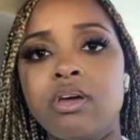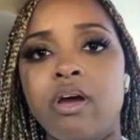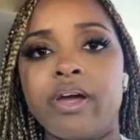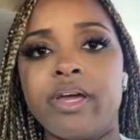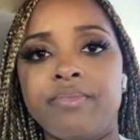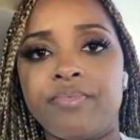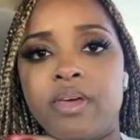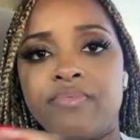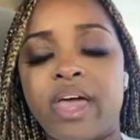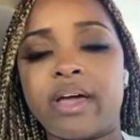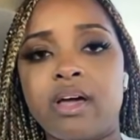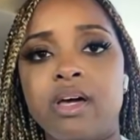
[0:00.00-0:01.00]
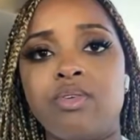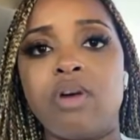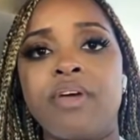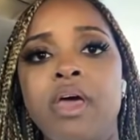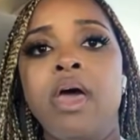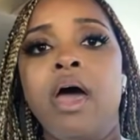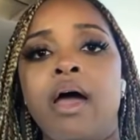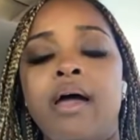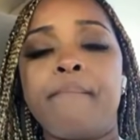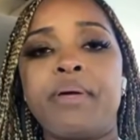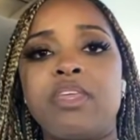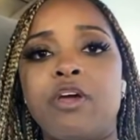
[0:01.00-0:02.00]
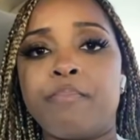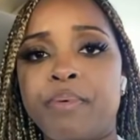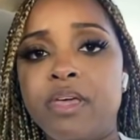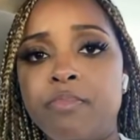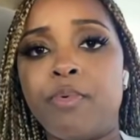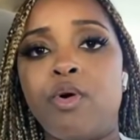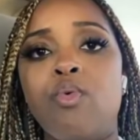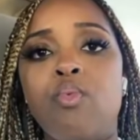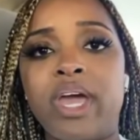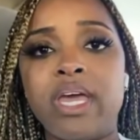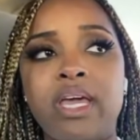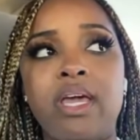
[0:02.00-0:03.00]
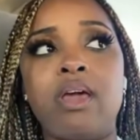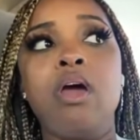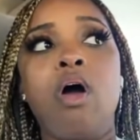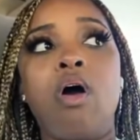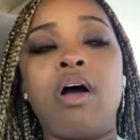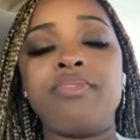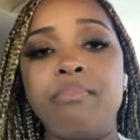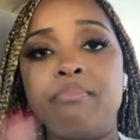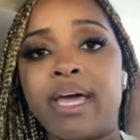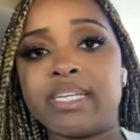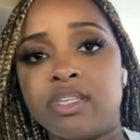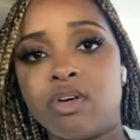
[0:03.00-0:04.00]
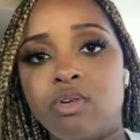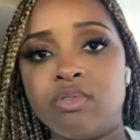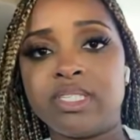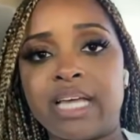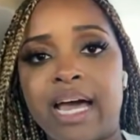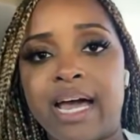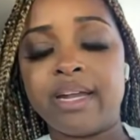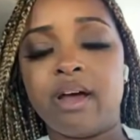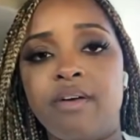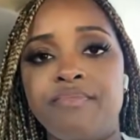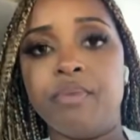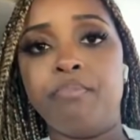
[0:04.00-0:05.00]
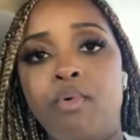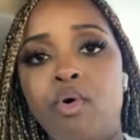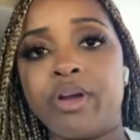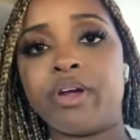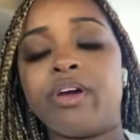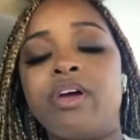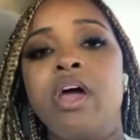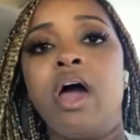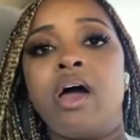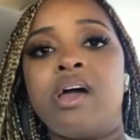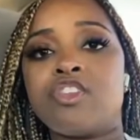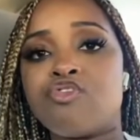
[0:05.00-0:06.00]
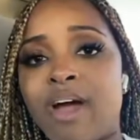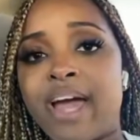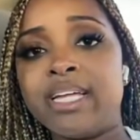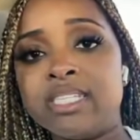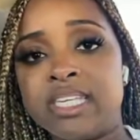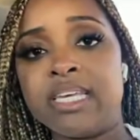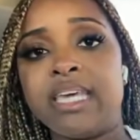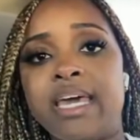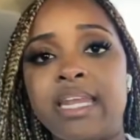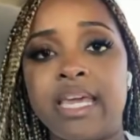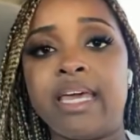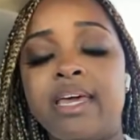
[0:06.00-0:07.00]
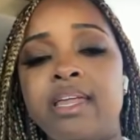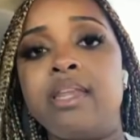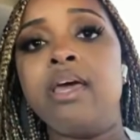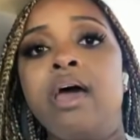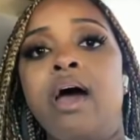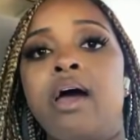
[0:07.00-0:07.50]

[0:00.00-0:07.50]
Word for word: Sorry if that cut off. Um, but there are people waiting on the Mexico side of the border, uh, trying to get in.